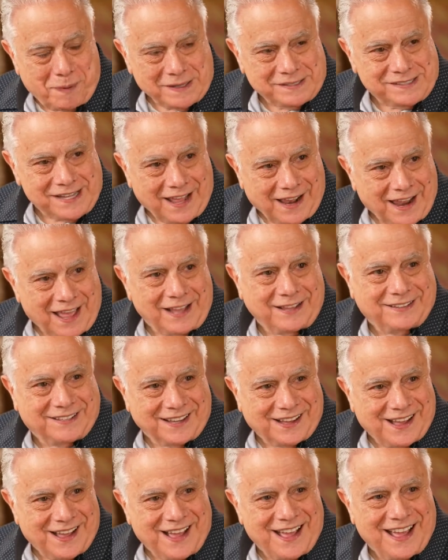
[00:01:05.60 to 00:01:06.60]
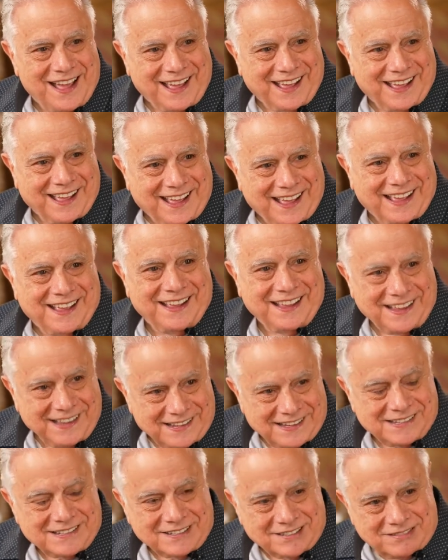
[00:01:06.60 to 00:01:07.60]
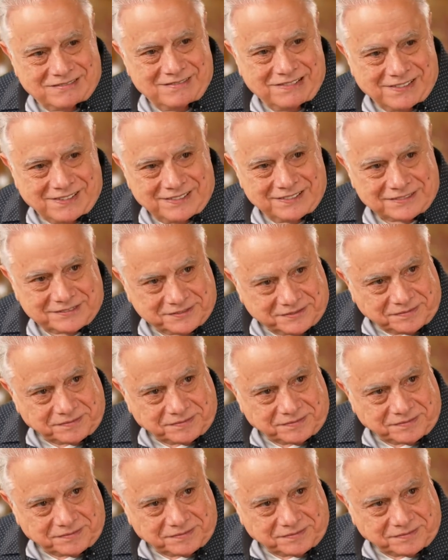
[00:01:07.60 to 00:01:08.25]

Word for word: when I walk in the doors,